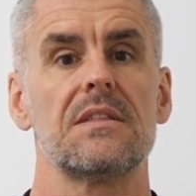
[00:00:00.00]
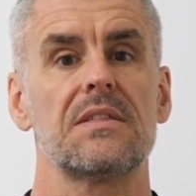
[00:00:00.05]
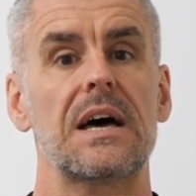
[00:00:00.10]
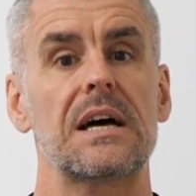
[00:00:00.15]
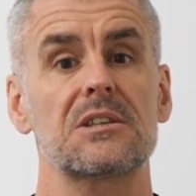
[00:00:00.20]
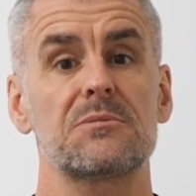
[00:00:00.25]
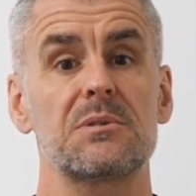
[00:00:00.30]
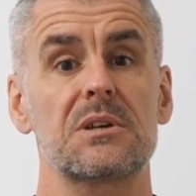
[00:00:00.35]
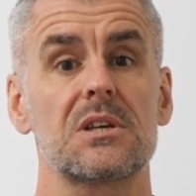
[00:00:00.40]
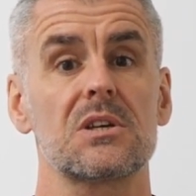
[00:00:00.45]

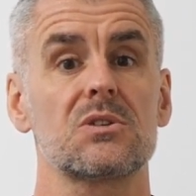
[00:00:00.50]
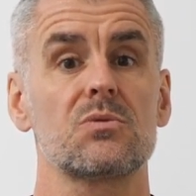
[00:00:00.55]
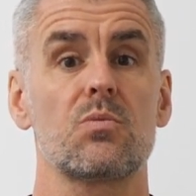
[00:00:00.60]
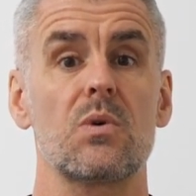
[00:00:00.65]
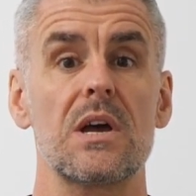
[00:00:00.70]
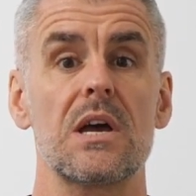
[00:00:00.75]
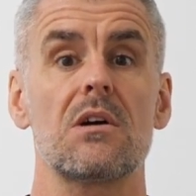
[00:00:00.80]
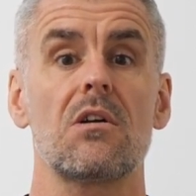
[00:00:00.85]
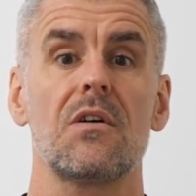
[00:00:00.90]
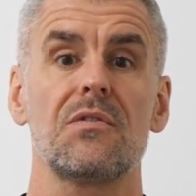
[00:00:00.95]
That's because
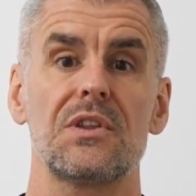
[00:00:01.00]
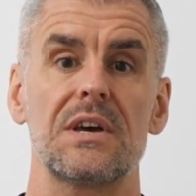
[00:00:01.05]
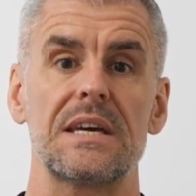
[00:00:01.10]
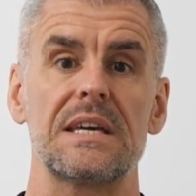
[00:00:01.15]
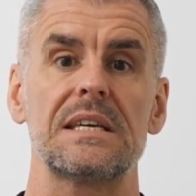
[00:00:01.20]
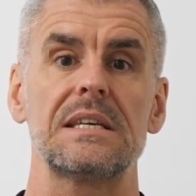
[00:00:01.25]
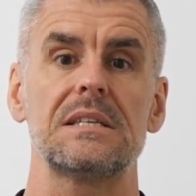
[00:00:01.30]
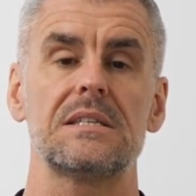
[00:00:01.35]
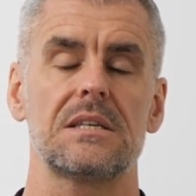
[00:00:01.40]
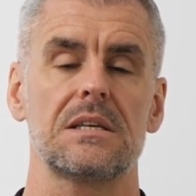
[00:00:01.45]
we're on the
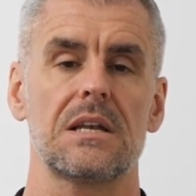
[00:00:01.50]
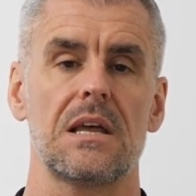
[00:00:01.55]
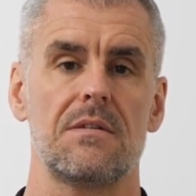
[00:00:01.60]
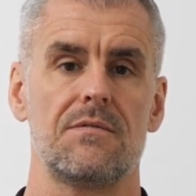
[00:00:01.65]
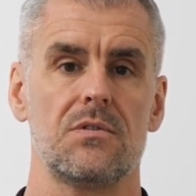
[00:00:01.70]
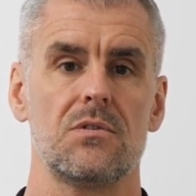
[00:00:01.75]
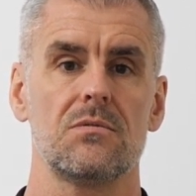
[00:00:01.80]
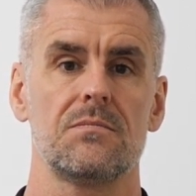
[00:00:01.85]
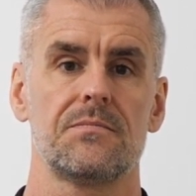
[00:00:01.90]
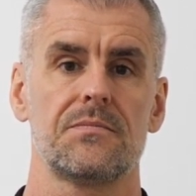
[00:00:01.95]
easy
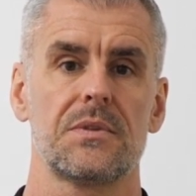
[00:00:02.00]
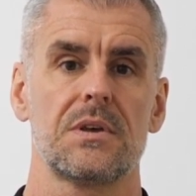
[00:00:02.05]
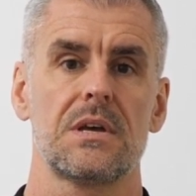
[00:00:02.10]
level.